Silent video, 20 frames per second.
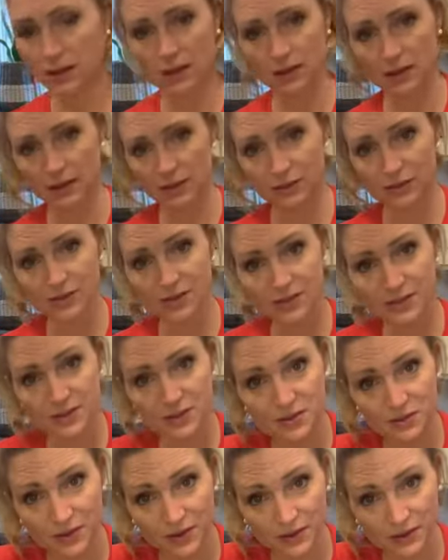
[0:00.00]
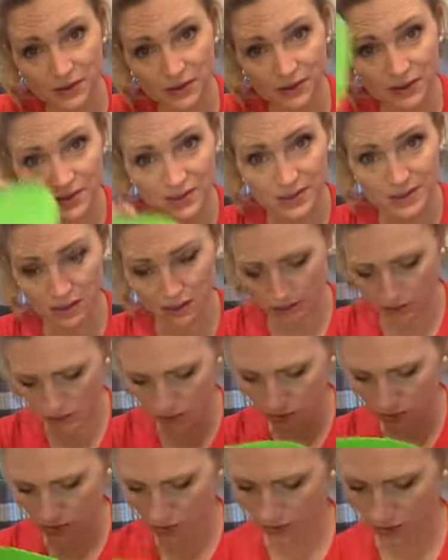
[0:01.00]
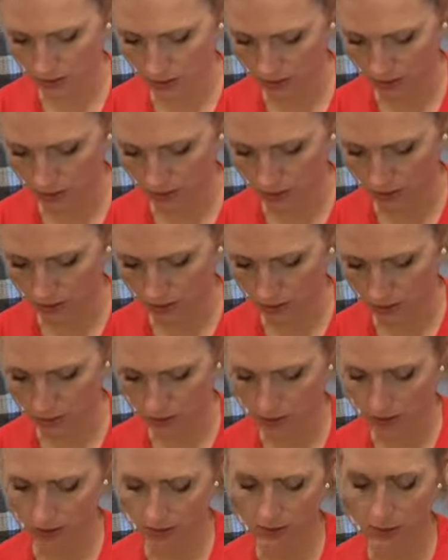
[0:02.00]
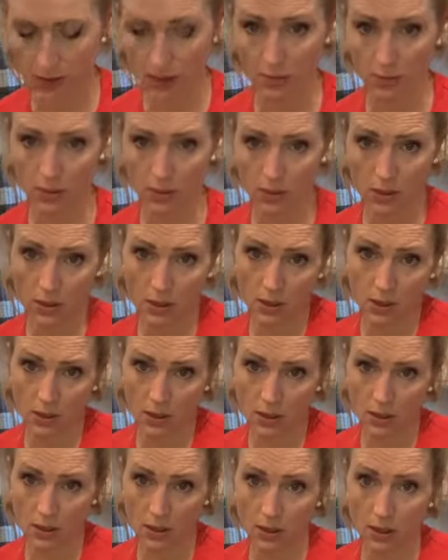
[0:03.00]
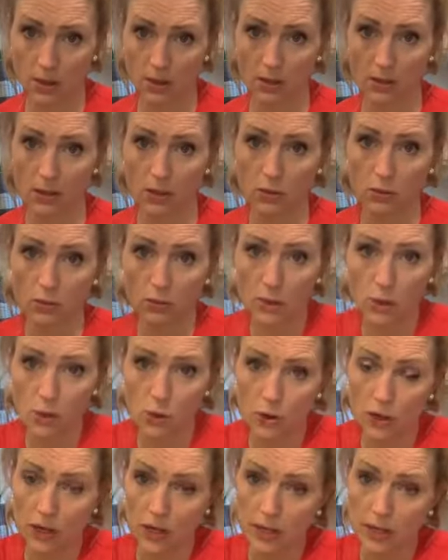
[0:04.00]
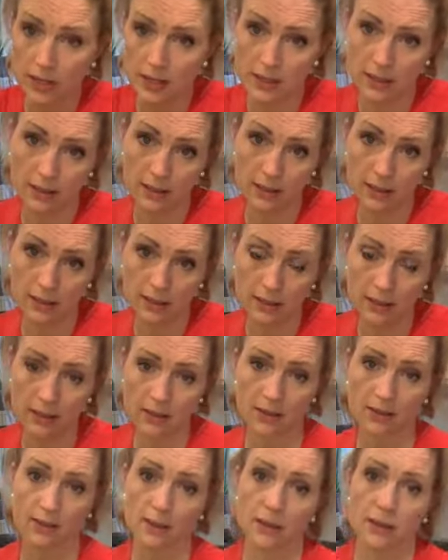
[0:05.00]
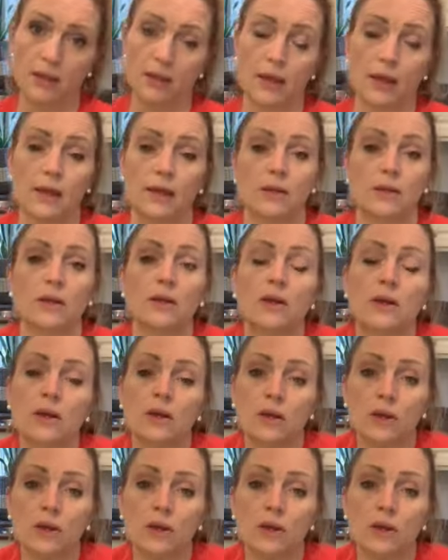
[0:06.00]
and then there's these fun little silicone things that you can put on top. And then you lower it in, and then